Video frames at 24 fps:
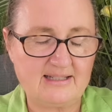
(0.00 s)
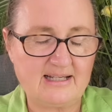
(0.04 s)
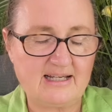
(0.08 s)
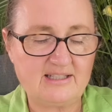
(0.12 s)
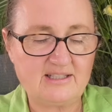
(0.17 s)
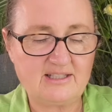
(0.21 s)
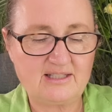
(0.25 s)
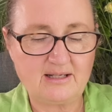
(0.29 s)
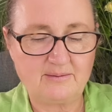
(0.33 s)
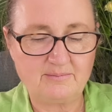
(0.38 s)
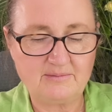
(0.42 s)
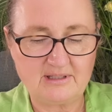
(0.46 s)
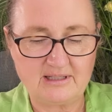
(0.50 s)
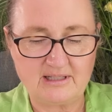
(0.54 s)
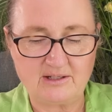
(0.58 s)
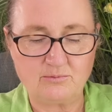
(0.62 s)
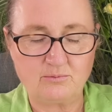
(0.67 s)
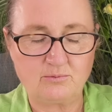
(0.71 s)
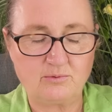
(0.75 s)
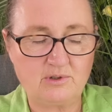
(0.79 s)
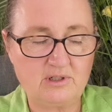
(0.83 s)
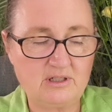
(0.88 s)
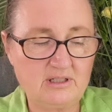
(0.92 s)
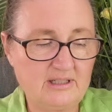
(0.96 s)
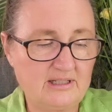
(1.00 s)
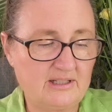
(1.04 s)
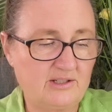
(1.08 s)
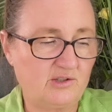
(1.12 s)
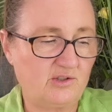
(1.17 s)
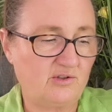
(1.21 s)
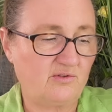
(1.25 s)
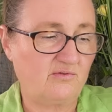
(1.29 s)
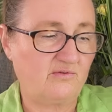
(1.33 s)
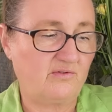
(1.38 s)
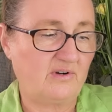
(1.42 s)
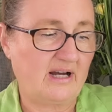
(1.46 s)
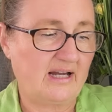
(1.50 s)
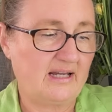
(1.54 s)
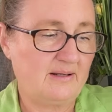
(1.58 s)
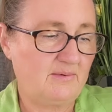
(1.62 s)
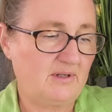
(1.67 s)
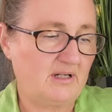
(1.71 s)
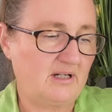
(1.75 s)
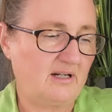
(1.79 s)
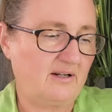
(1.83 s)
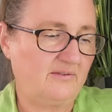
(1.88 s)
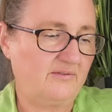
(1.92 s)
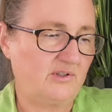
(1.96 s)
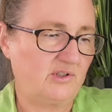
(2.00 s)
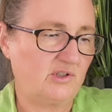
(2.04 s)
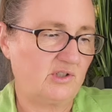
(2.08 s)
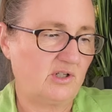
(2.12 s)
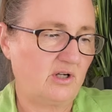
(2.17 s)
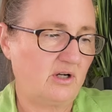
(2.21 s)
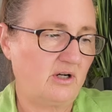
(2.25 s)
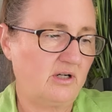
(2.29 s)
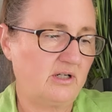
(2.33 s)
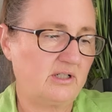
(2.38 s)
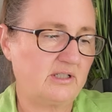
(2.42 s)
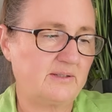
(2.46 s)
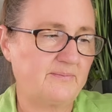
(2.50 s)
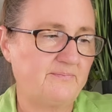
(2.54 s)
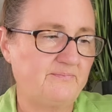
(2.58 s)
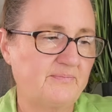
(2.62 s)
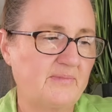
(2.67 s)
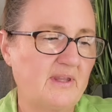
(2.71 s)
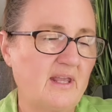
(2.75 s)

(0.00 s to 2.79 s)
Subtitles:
That's something that really is vibing off these cards.